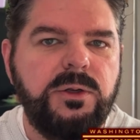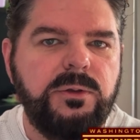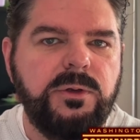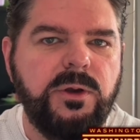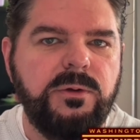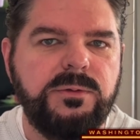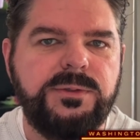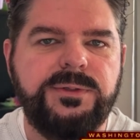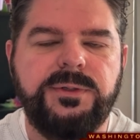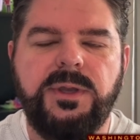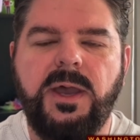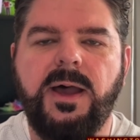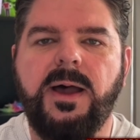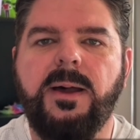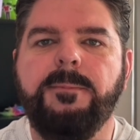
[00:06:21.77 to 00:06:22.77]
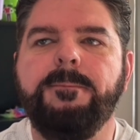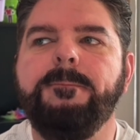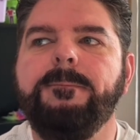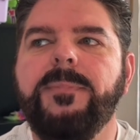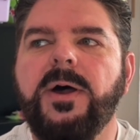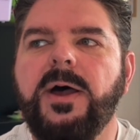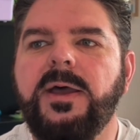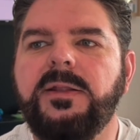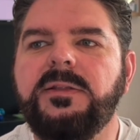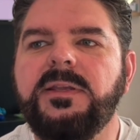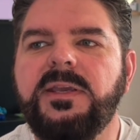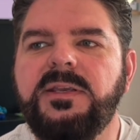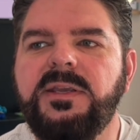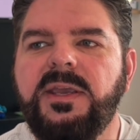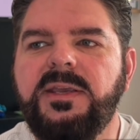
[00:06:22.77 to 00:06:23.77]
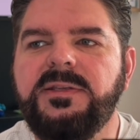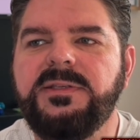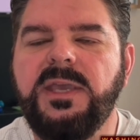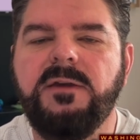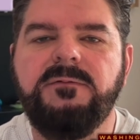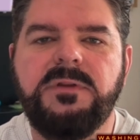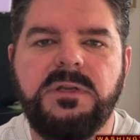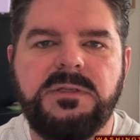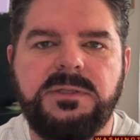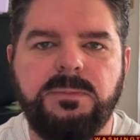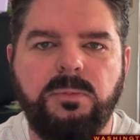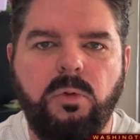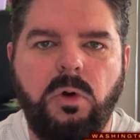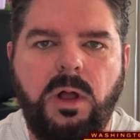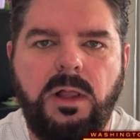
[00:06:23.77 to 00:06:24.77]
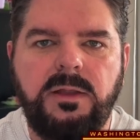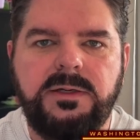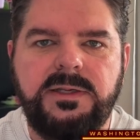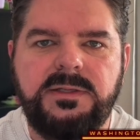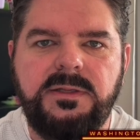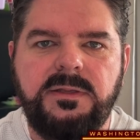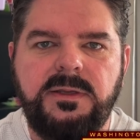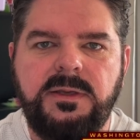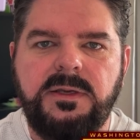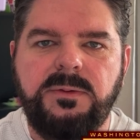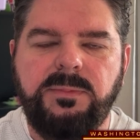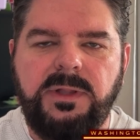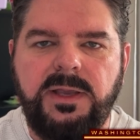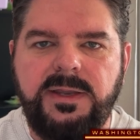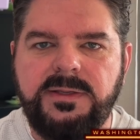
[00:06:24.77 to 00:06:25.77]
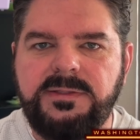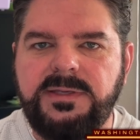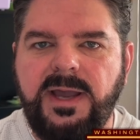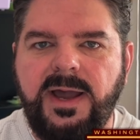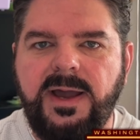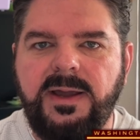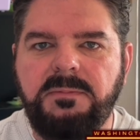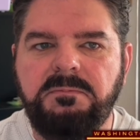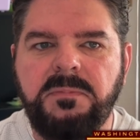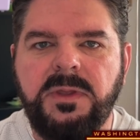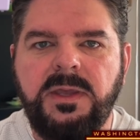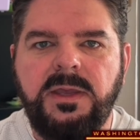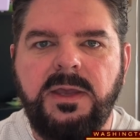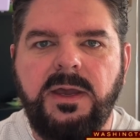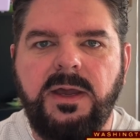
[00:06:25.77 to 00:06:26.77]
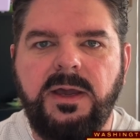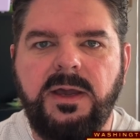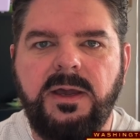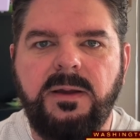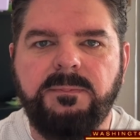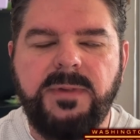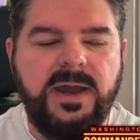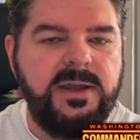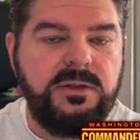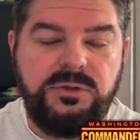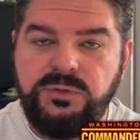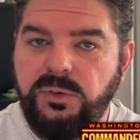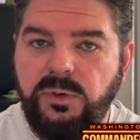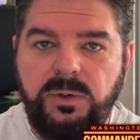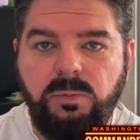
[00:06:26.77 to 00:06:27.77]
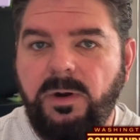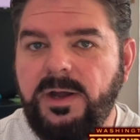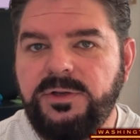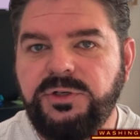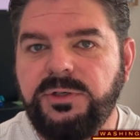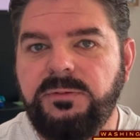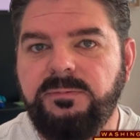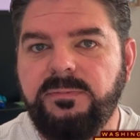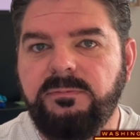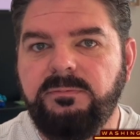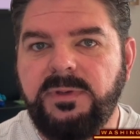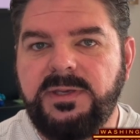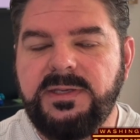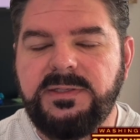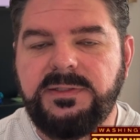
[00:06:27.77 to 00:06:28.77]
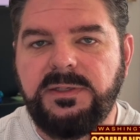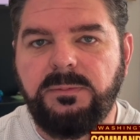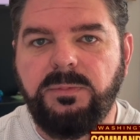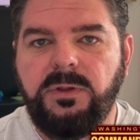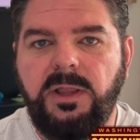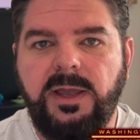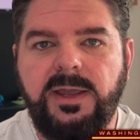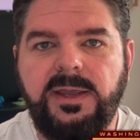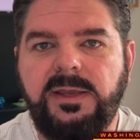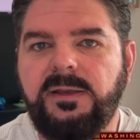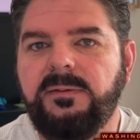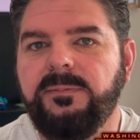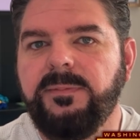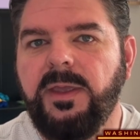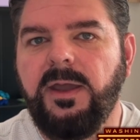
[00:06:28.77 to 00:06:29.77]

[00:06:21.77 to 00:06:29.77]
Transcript: Who knows? Um, but he, he's given us some quality playing time. Um, I enjoyed watching McKissick play.